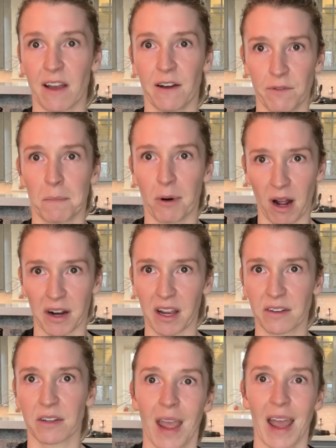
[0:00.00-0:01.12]
of the
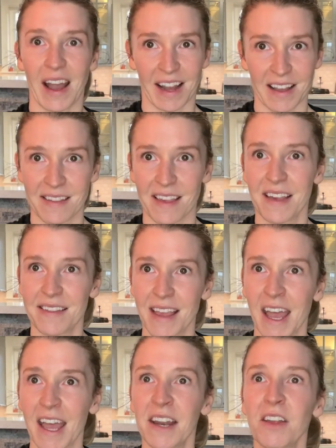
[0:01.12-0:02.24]
product. As I
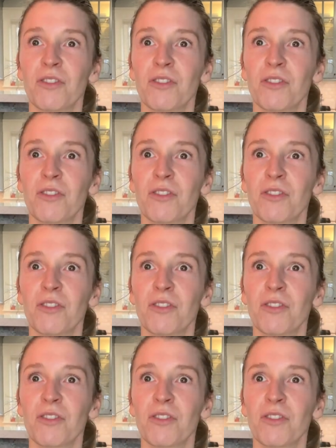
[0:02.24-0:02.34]
said,